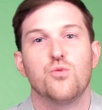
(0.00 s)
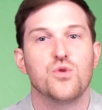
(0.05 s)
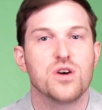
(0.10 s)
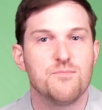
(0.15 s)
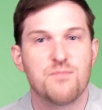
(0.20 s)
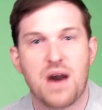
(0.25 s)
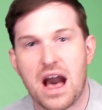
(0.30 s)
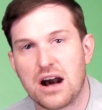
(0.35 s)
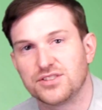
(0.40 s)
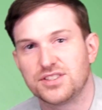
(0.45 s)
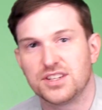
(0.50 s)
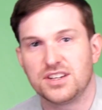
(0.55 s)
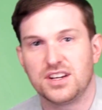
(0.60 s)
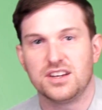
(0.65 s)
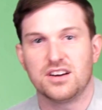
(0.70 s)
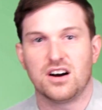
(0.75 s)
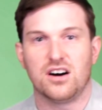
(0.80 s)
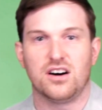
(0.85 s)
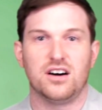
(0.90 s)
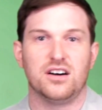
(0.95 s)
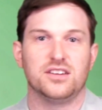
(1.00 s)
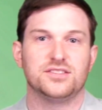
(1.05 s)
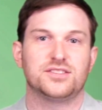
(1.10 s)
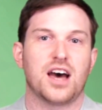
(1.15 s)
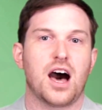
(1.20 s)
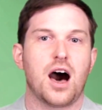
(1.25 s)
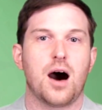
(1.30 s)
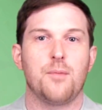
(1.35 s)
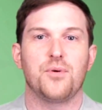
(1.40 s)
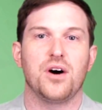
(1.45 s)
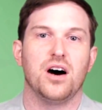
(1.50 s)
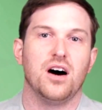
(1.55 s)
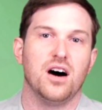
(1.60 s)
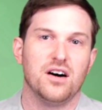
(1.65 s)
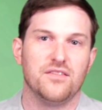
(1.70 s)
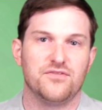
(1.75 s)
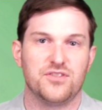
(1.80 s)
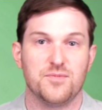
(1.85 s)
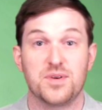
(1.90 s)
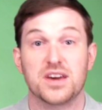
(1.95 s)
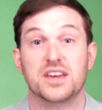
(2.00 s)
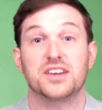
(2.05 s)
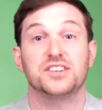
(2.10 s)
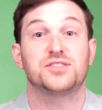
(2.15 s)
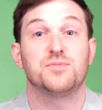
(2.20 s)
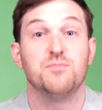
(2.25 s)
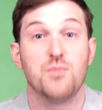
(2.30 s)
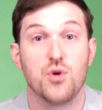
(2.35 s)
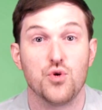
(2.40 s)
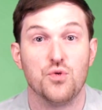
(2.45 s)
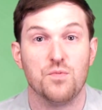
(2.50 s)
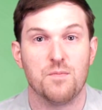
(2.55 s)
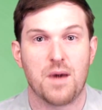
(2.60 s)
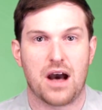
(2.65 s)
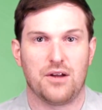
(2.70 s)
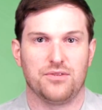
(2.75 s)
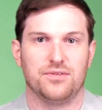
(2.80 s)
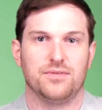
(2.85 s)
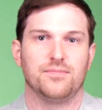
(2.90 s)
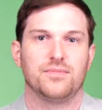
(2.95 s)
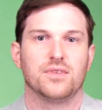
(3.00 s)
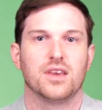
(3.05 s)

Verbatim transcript: we mounted it on top of the biggest moon mountain.